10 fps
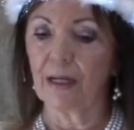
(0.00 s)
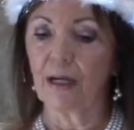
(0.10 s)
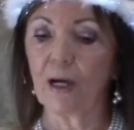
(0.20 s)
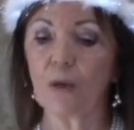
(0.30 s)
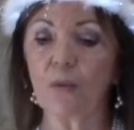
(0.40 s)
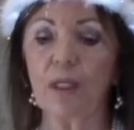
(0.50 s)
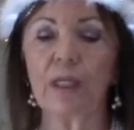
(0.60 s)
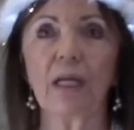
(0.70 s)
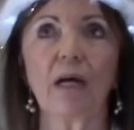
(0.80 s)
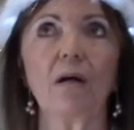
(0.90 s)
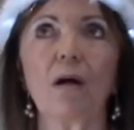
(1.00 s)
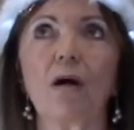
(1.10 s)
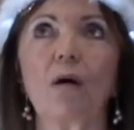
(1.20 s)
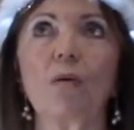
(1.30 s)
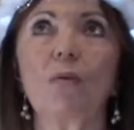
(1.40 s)
are we
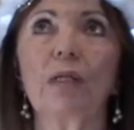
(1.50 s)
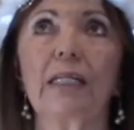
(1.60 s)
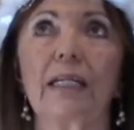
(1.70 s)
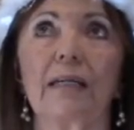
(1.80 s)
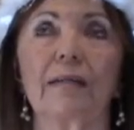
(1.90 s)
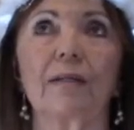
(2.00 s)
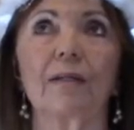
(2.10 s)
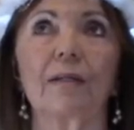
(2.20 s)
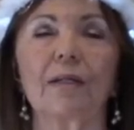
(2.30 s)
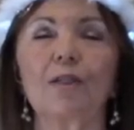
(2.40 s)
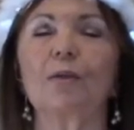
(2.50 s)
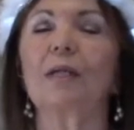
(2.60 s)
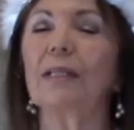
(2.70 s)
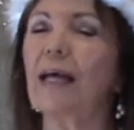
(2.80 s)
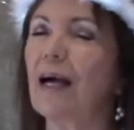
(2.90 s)
willing to
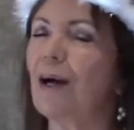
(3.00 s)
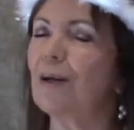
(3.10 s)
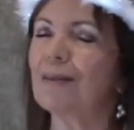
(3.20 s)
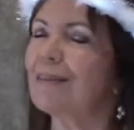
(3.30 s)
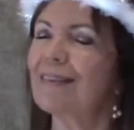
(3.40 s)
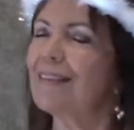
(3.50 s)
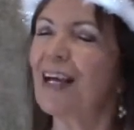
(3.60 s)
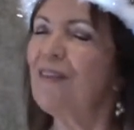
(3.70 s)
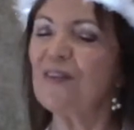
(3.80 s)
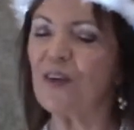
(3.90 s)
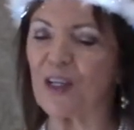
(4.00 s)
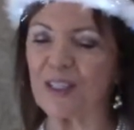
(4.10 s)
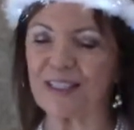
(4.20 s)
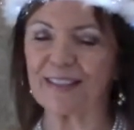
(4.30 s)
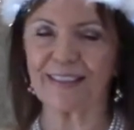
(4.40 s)
allow, not
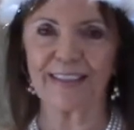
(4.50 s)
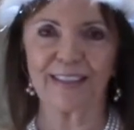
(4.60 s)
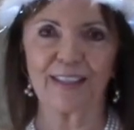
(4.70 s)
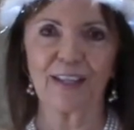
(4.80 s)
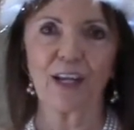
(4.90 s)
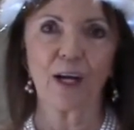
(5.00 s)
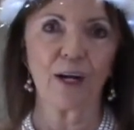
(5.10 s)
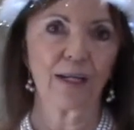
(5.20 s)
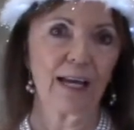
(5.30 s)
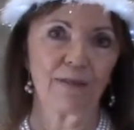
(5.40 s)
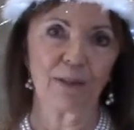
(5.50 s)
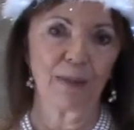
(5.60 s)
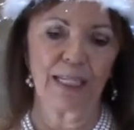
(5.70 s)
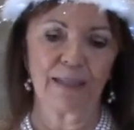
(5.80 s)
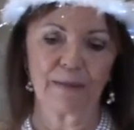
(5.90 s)
force, our life to be?